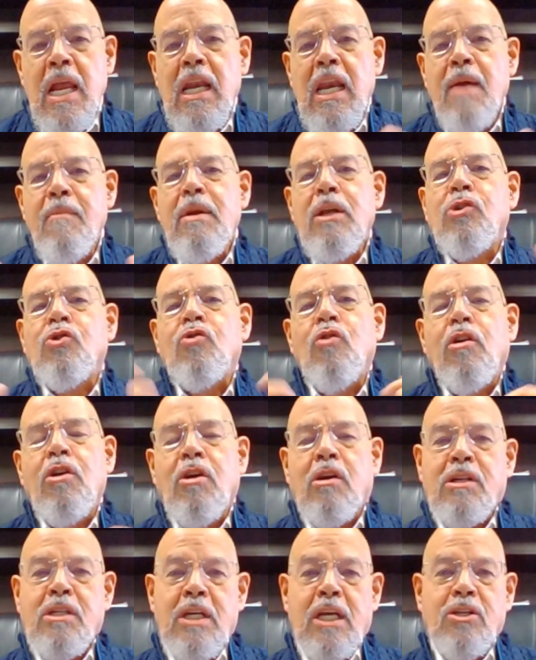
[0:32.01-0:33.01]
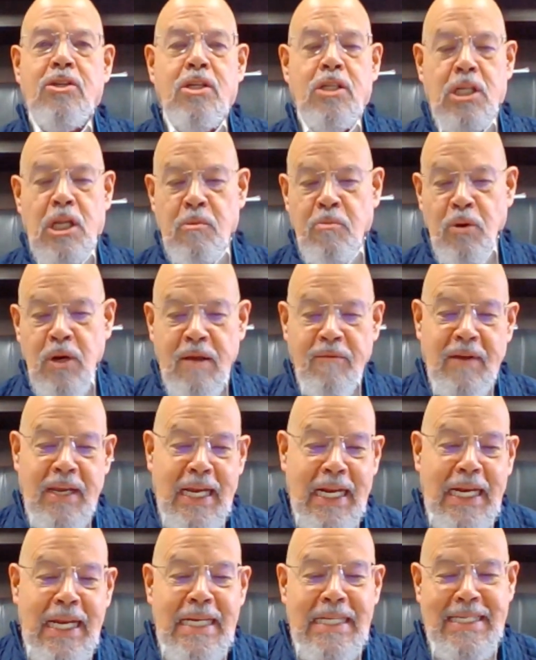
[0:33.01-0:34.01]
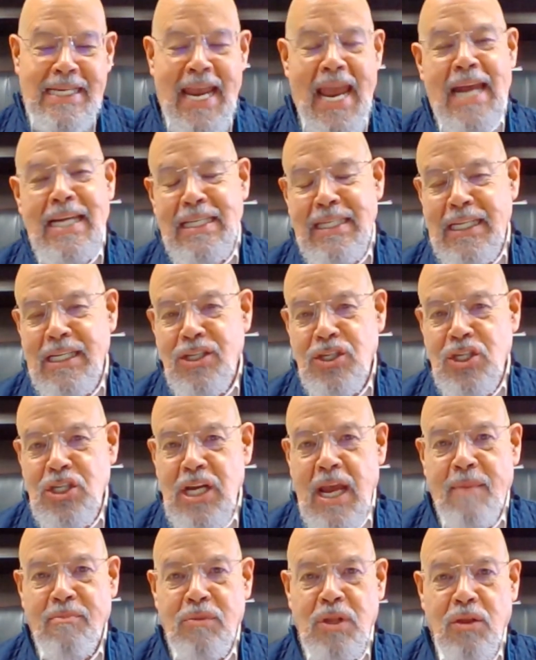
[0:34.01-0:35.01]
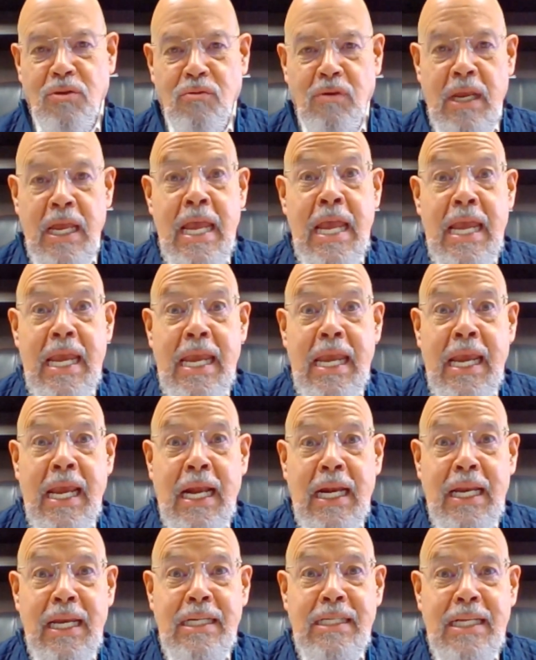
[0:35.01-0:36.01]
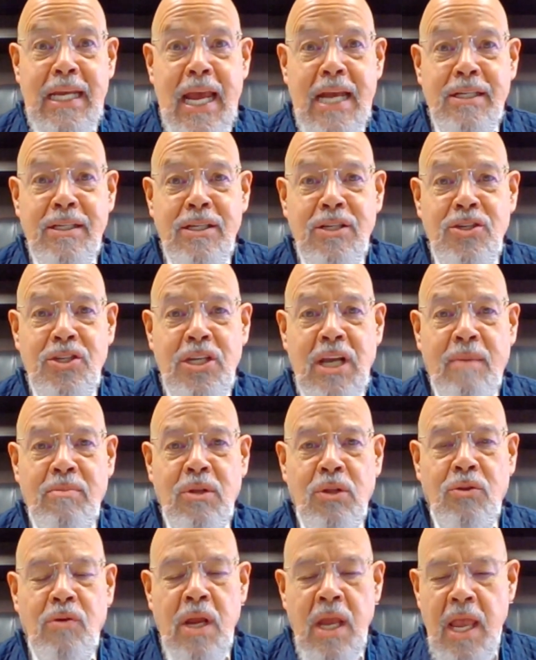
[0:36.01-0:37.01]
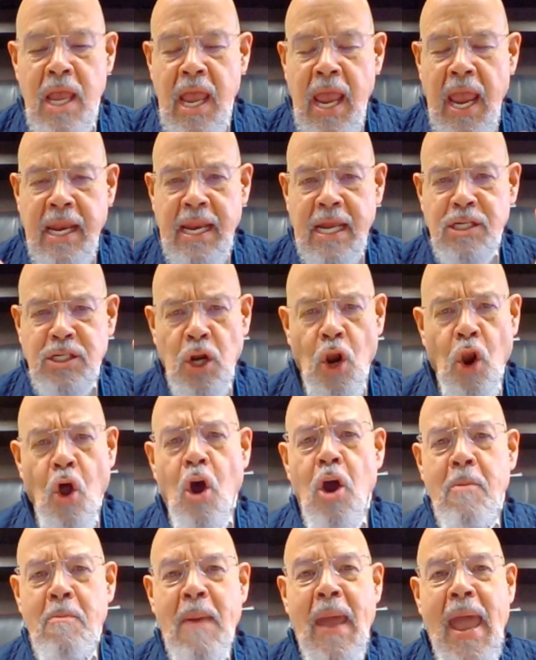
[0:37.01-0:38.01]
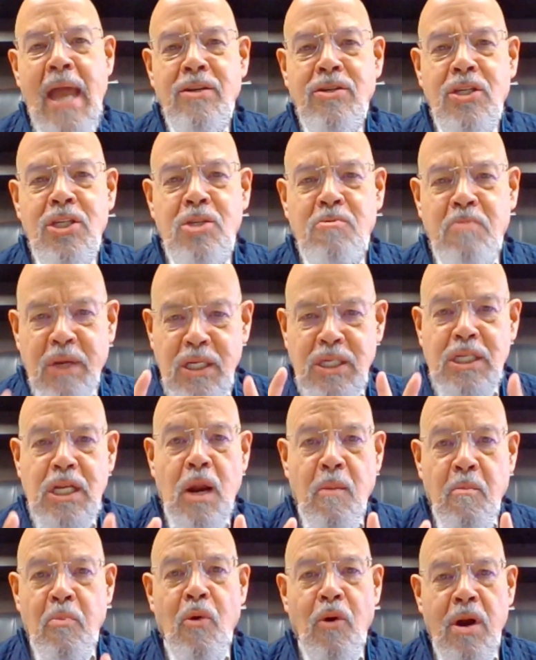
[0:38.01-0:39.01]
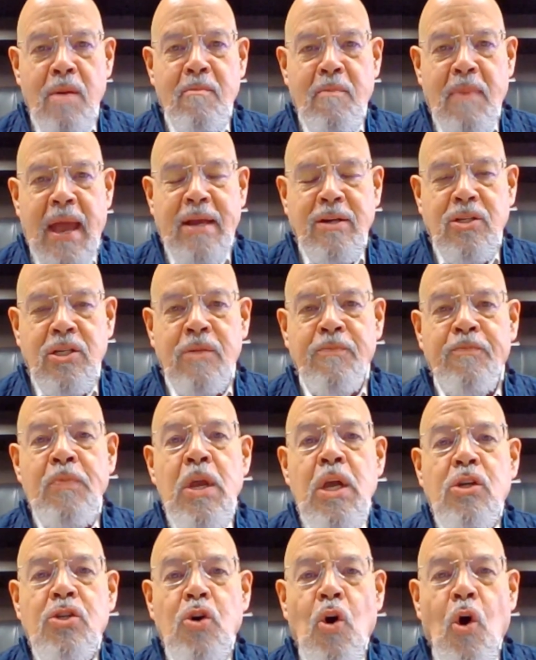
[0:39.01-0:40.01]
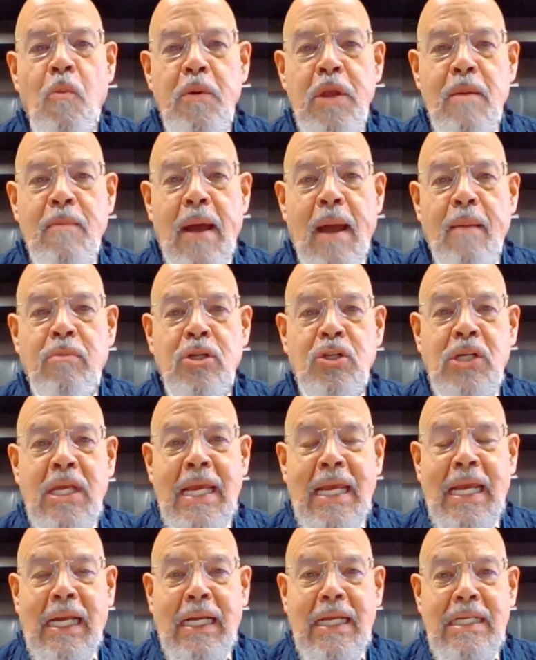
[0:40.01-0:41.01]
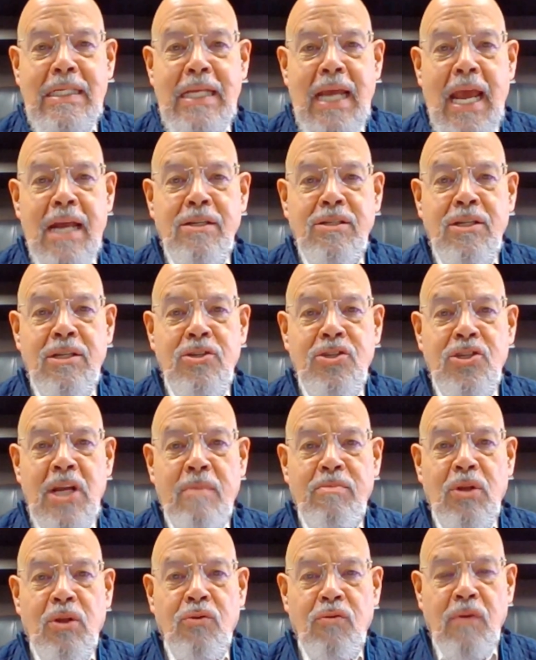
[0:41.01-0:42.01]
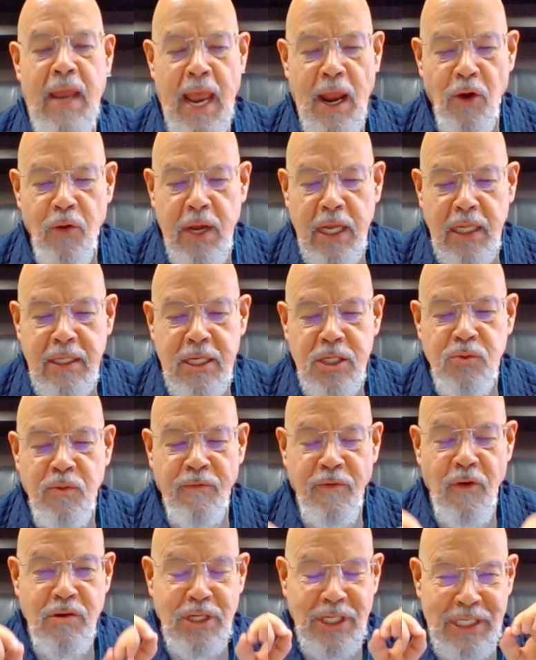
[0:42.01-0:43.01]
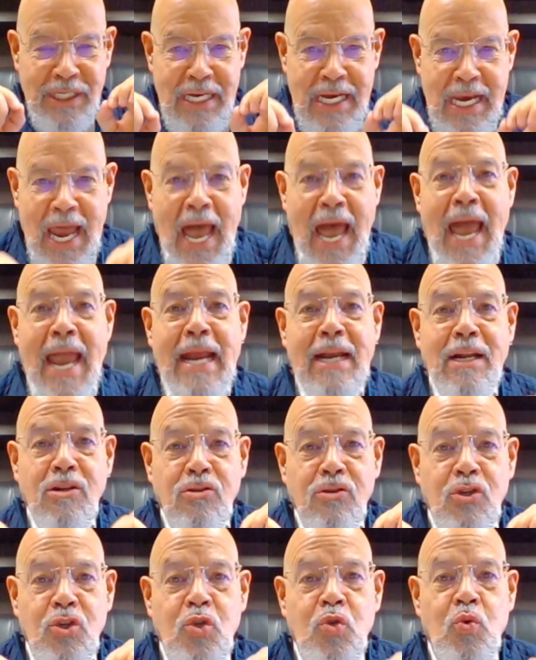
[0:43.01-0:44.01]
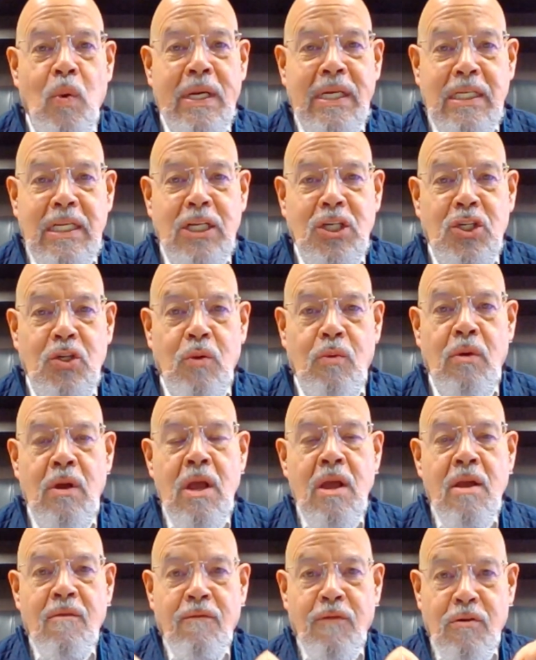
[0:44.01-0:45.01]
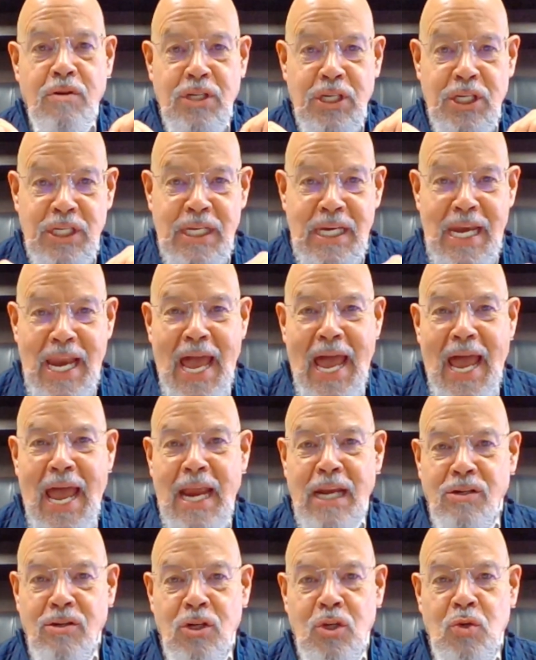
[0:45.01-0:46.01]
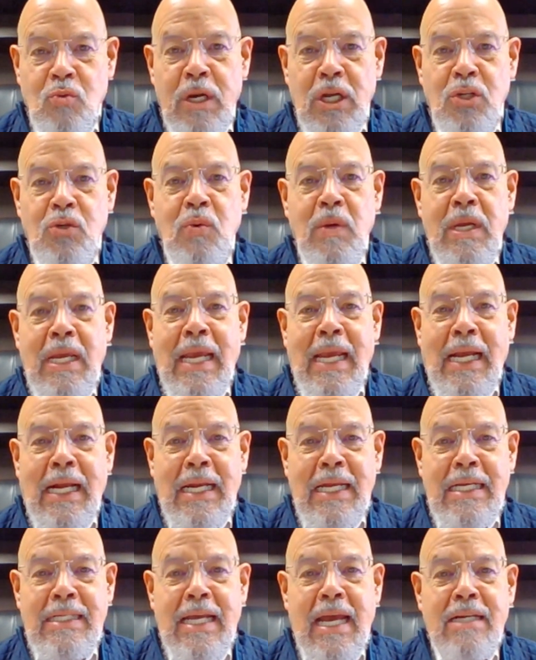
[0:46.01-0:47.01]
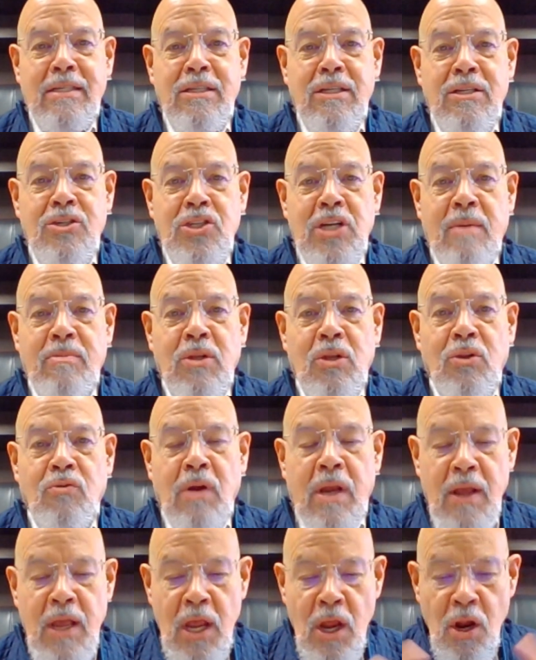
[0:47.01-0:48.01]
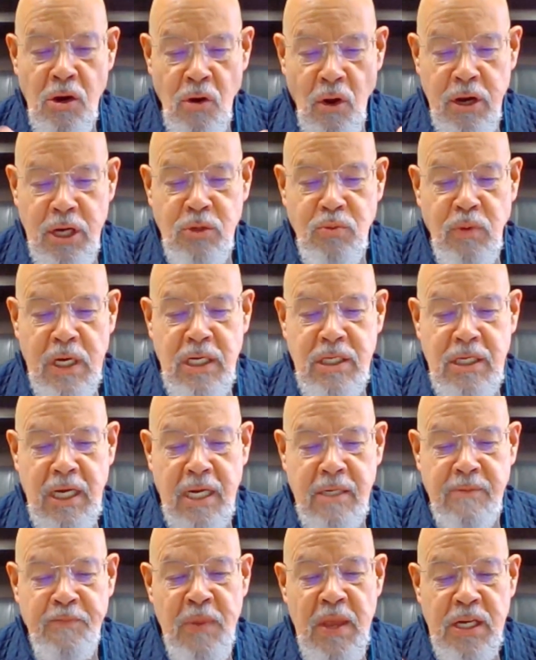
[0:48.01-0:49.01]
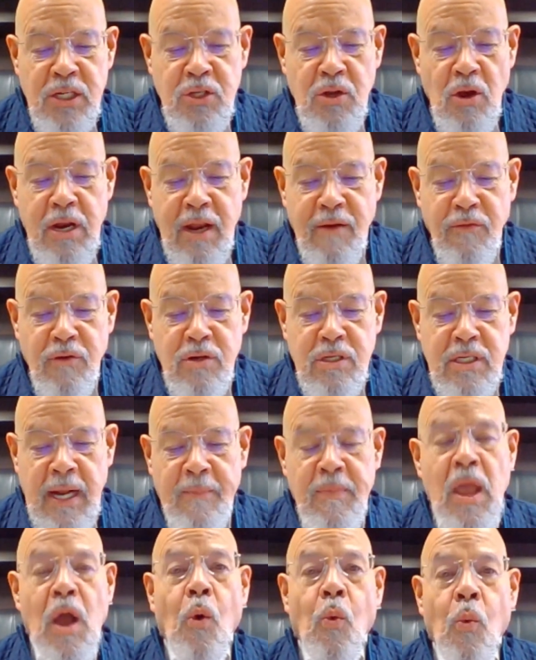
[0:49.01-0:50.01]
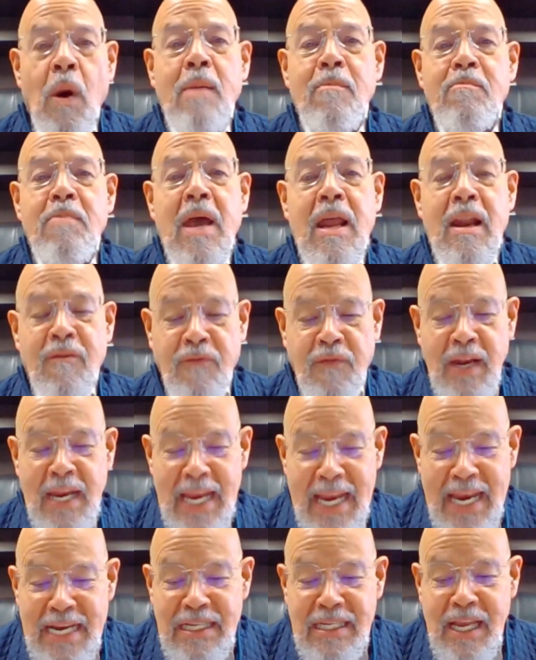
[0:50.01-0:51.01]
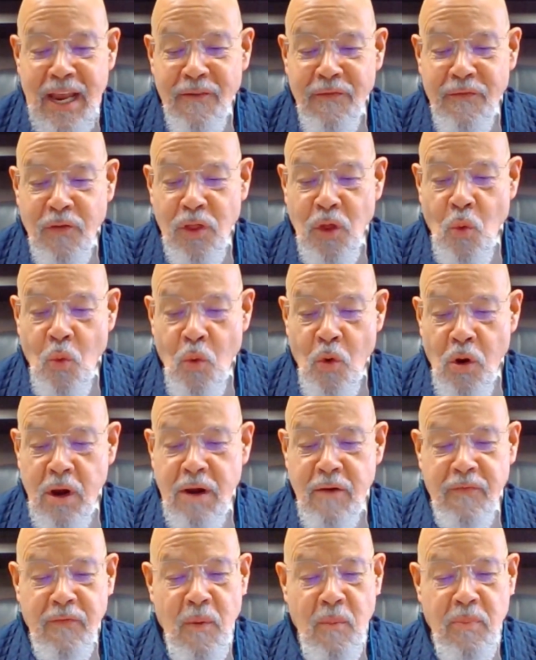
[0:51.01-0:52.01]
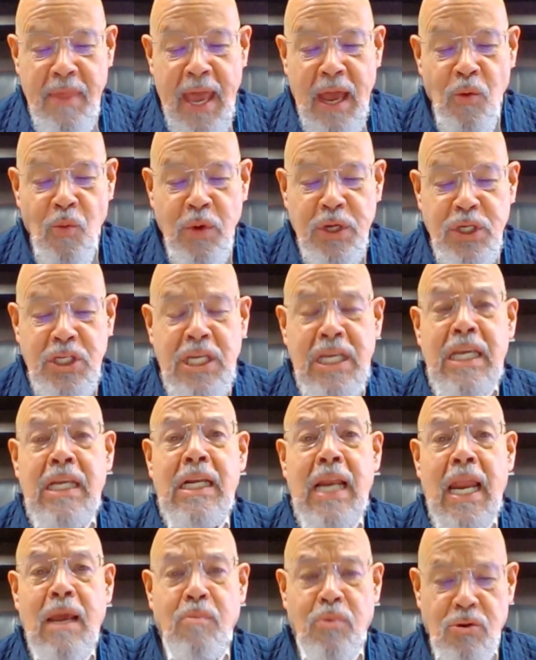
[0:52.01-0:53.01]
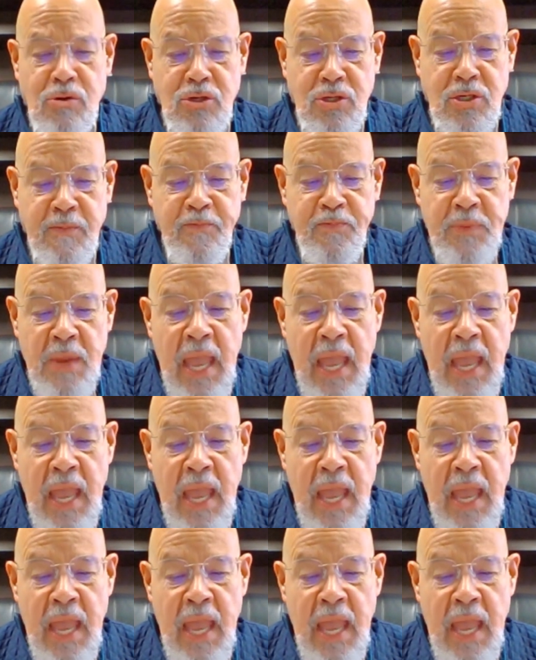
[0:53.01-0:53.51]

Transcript: Let me draw your attention to the book of Ecclesiastes, chapter 3. Ecclesiastes, chapter 3, and that's a long passage, but it's an important passage. So open your Bibles to Ecclesiastes, chapter 3, and look at this verses 9 to 22. Verses 9 to 22, Ecclesiastes, chapter 3. Notice what he says, starting in verse 9 What benefit is there for the worker from that which he labors?